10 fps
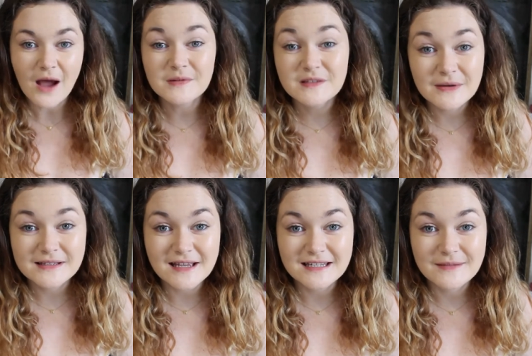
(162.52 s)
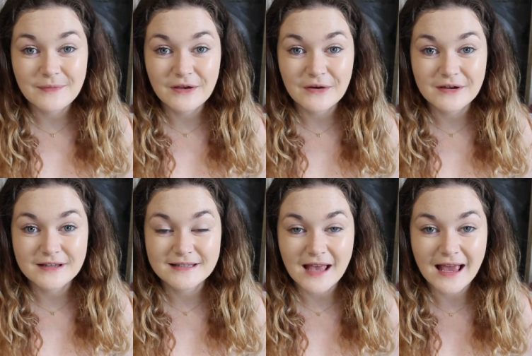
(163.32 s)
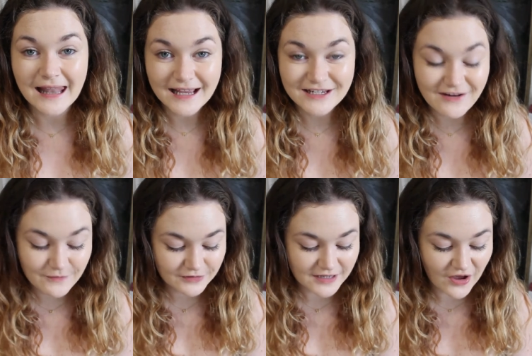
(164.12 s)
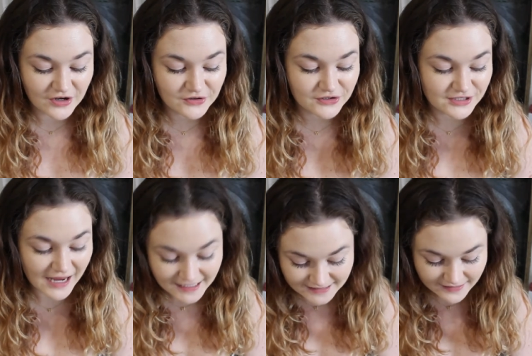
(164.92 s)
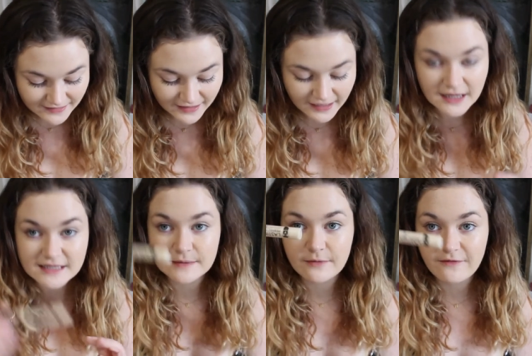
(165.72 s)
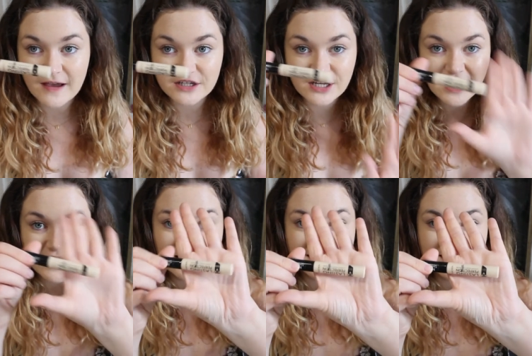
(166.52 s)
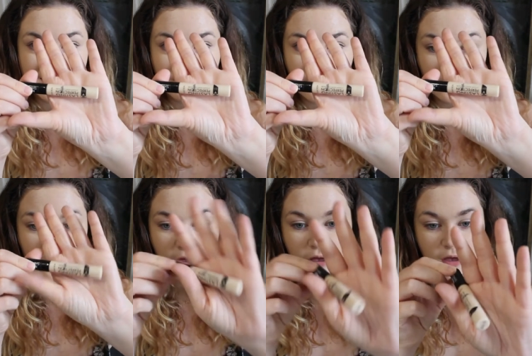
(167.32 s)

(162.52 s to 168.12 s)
I'm so excited because Collection have brought out a new shade in the Lasting Perfection in Zero